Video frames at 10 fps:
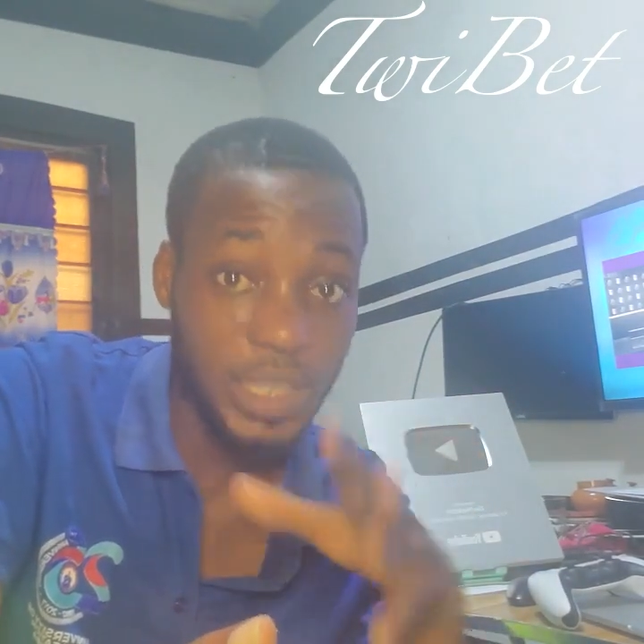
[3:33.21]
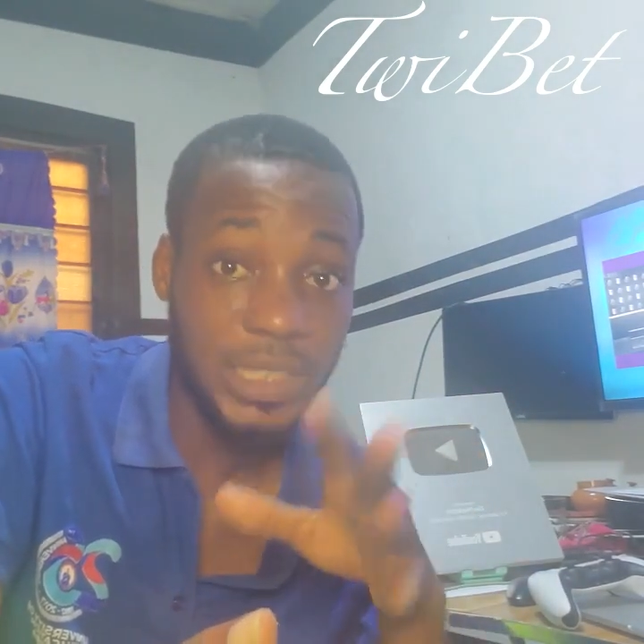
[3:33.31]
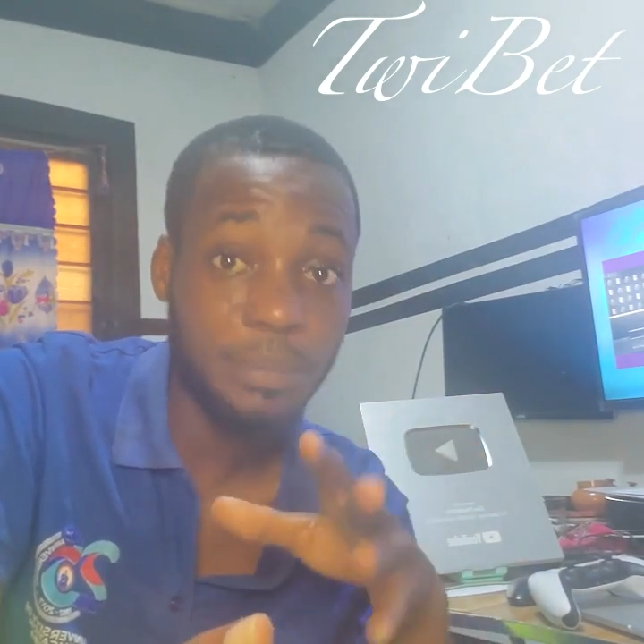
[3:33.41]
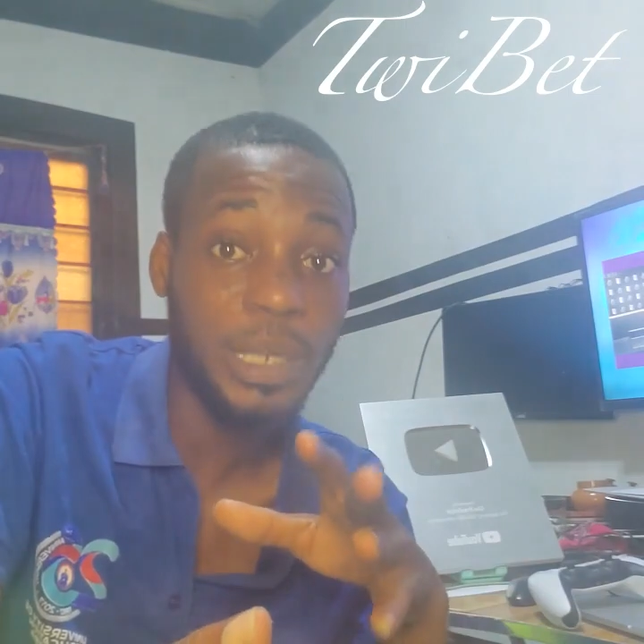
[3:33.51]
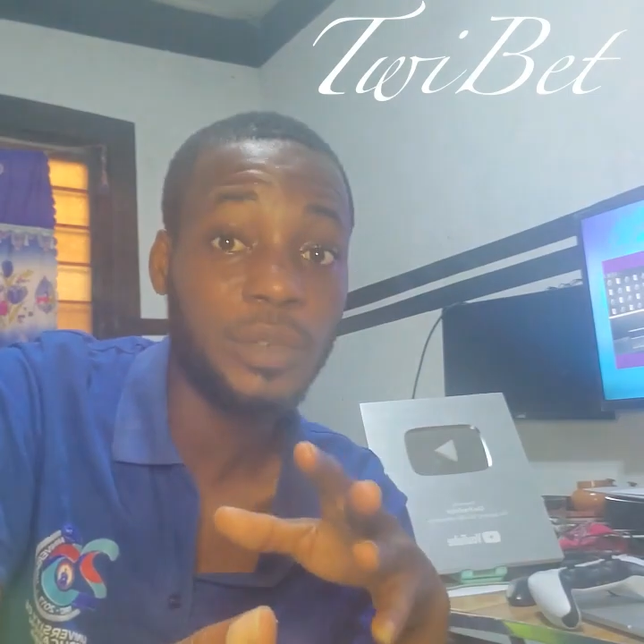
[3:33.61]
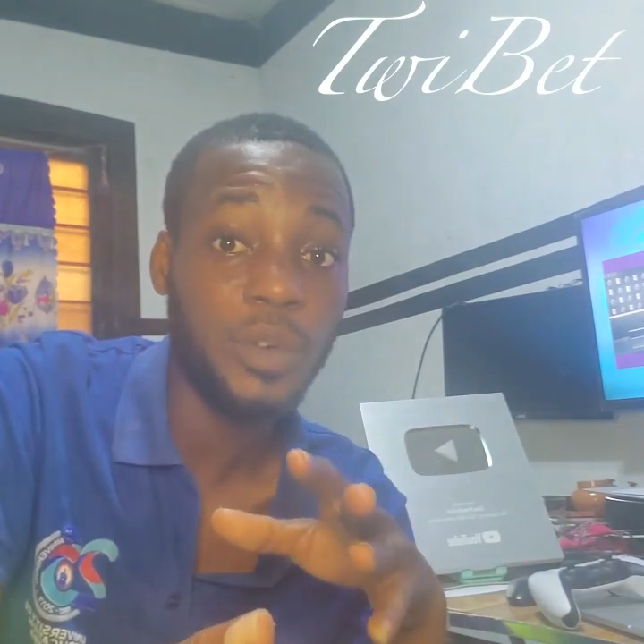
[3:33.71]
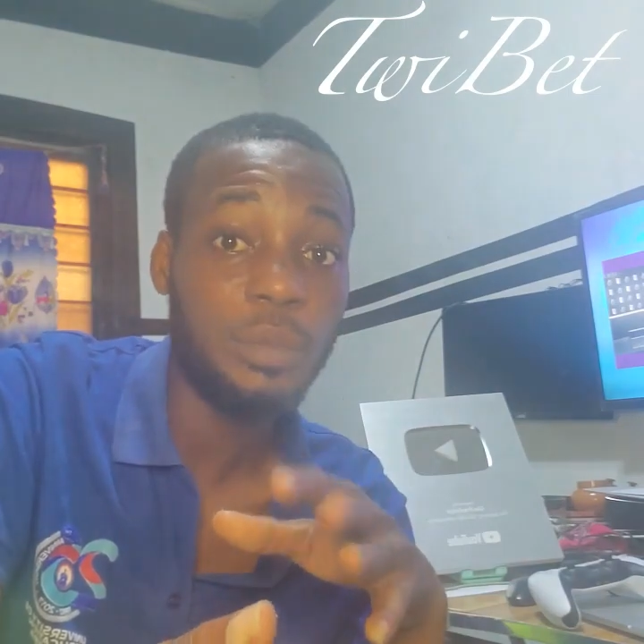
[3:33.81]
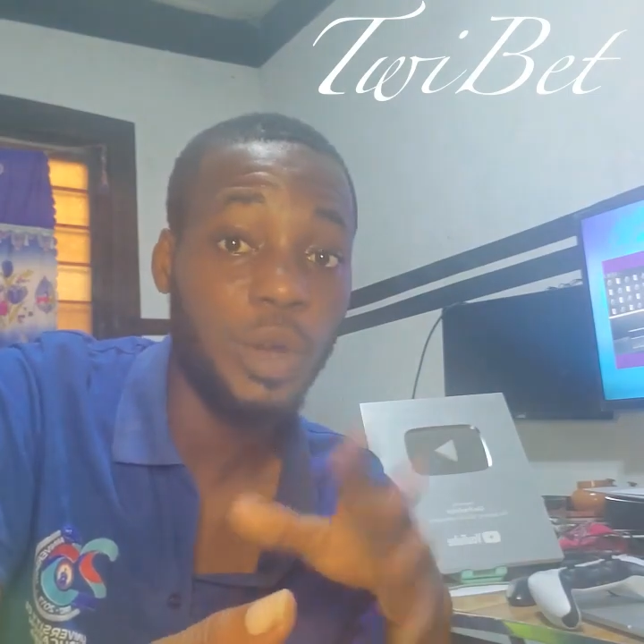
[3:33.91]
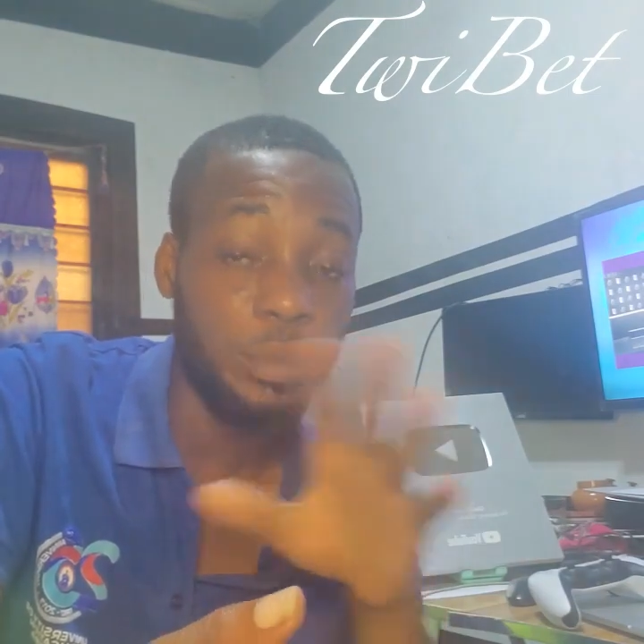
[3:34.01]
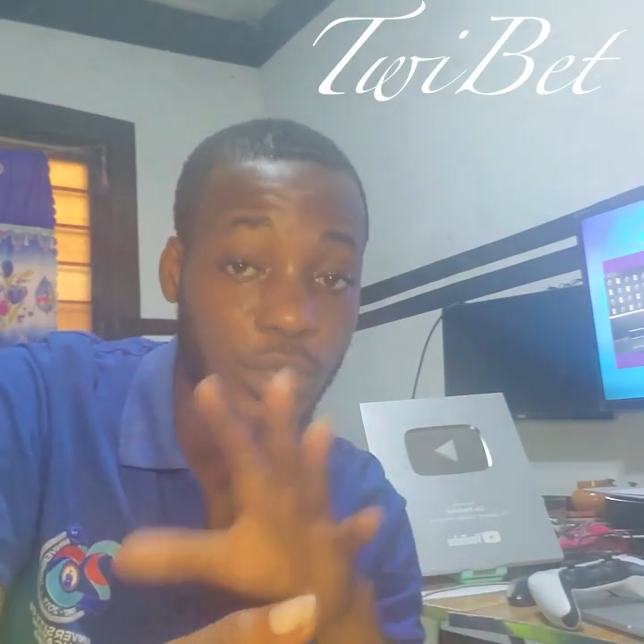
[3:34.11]
the same
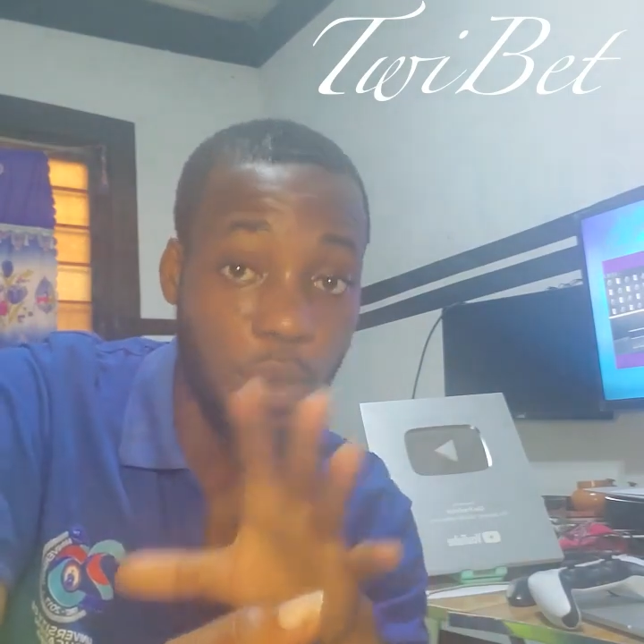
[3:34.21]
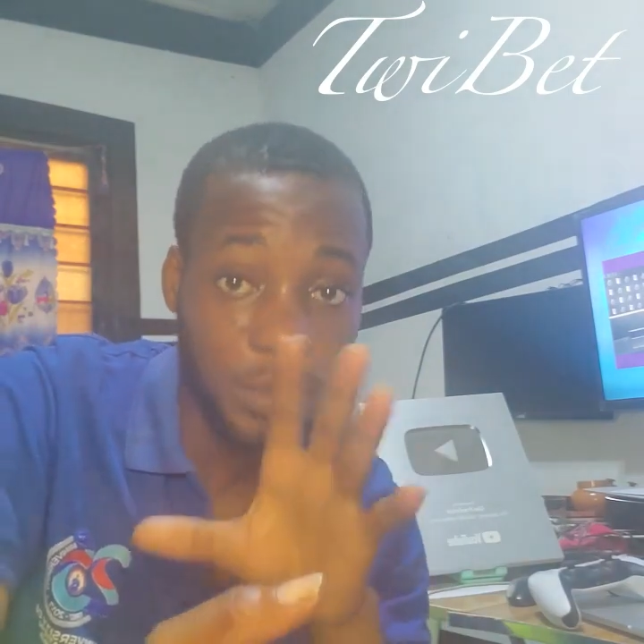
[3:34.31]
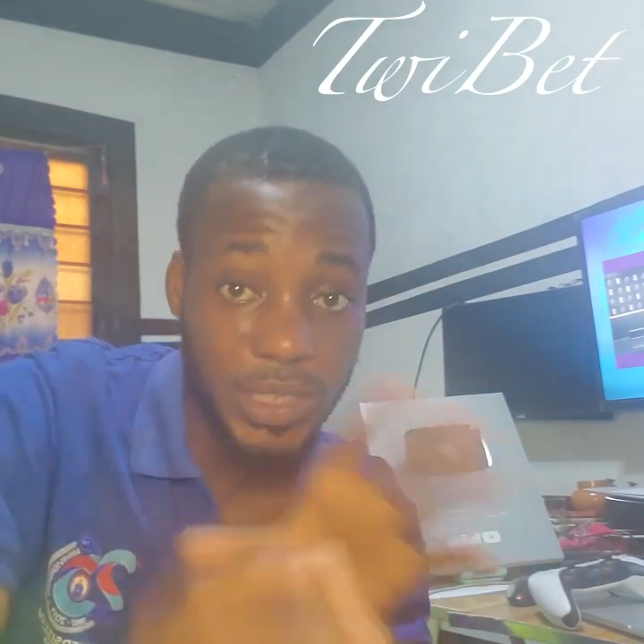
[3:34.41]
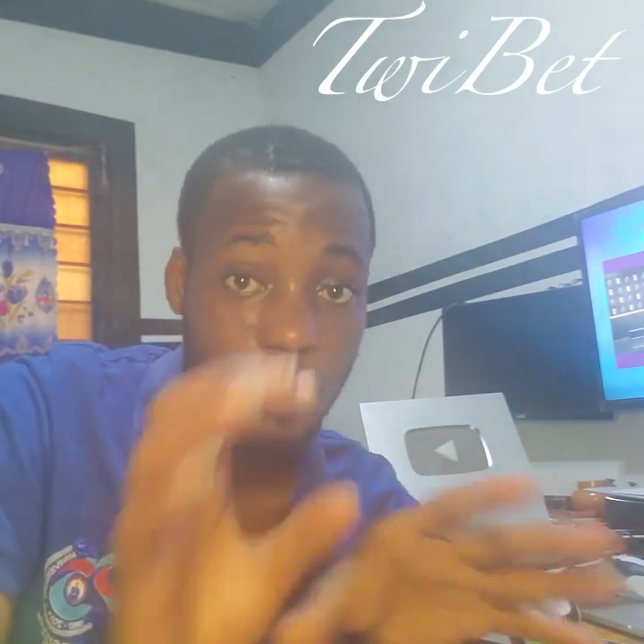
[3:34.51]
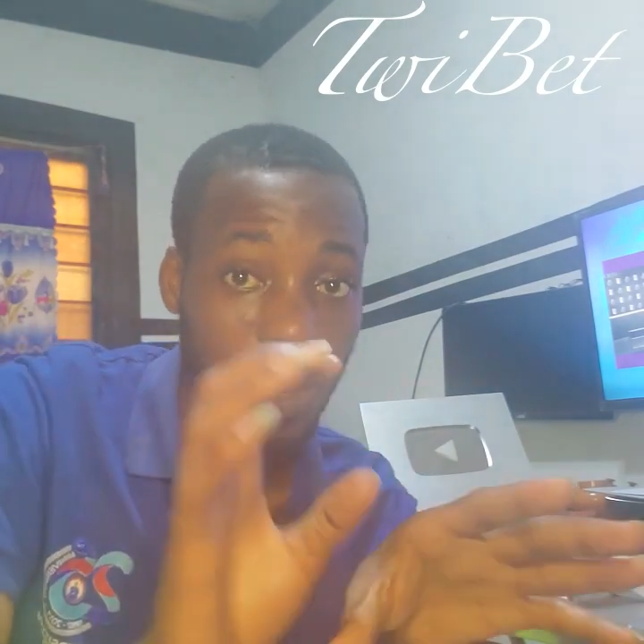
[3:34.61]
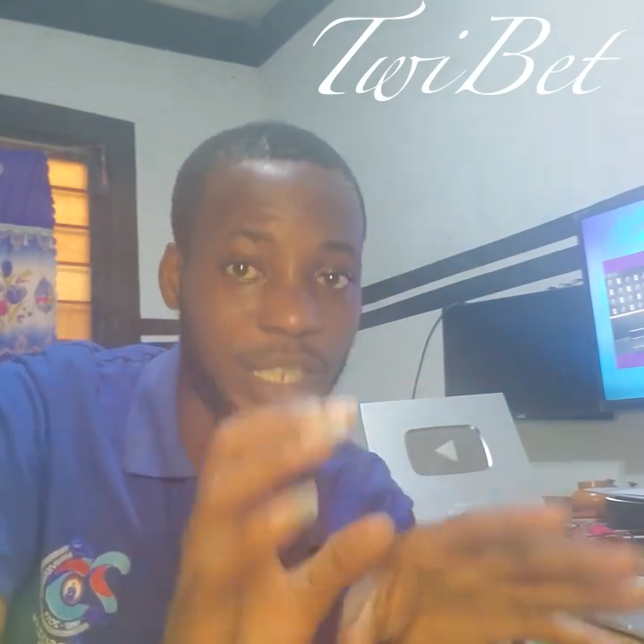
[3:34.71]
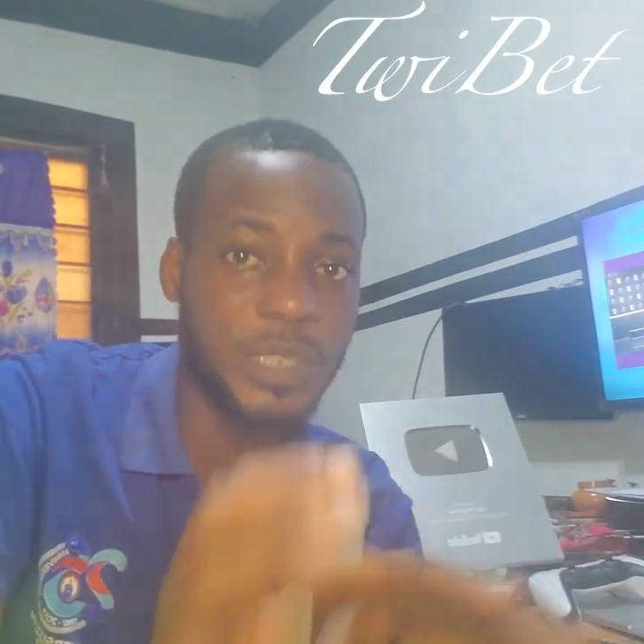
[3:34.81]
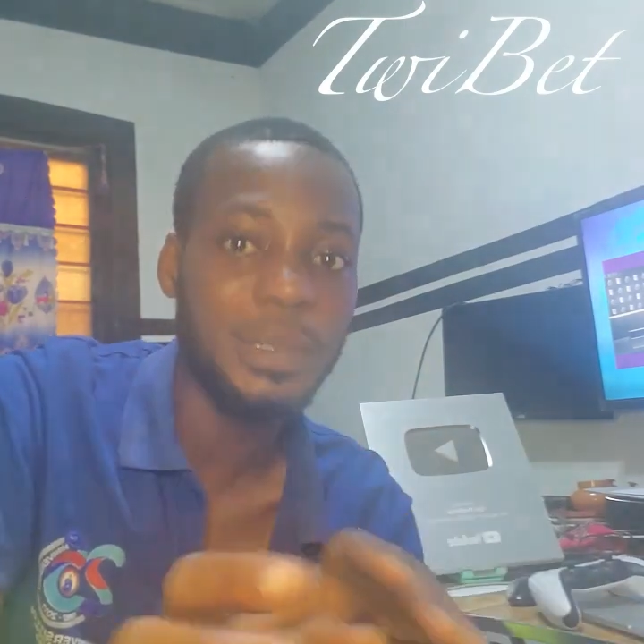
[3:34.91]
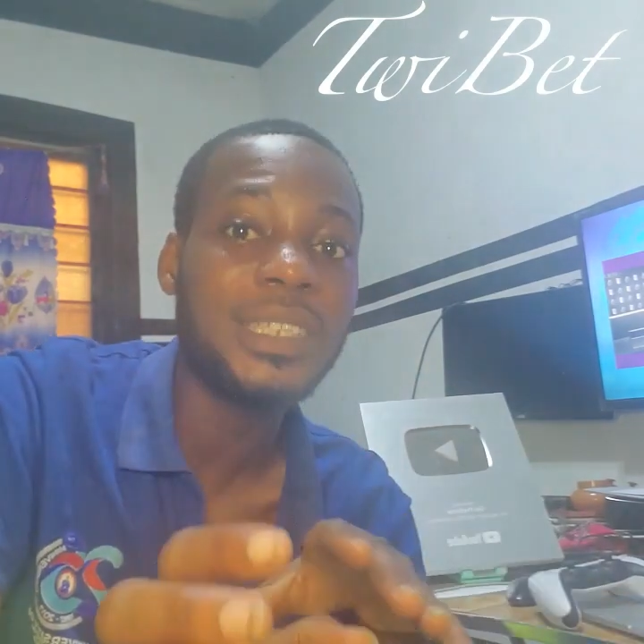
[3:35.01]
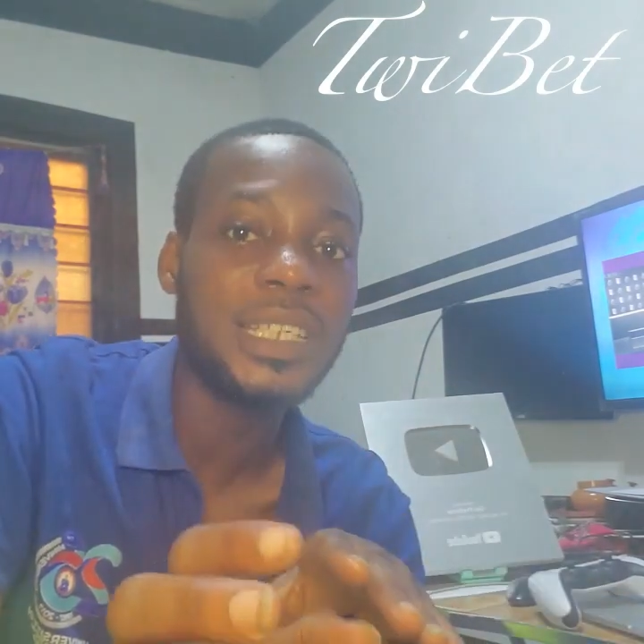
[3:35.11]
platform now. I'm going to do
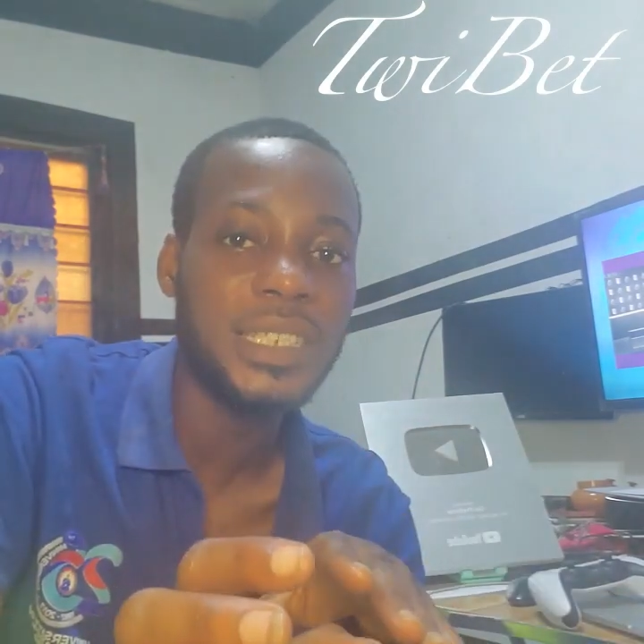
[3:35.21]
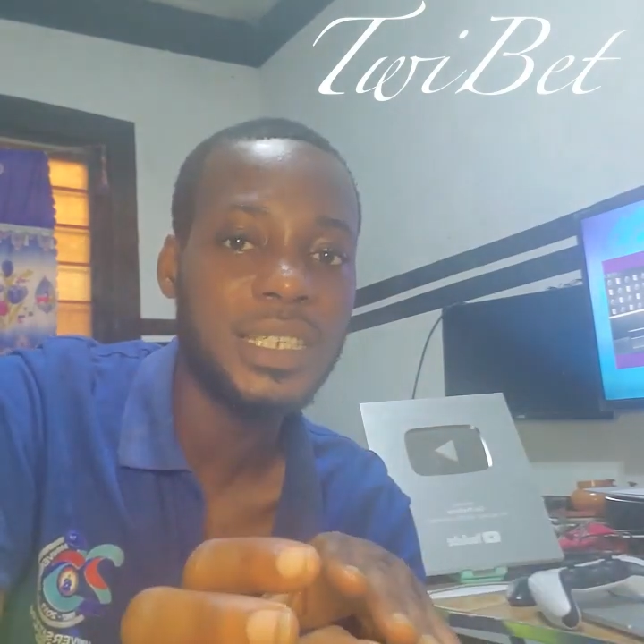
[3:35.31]
1S bet.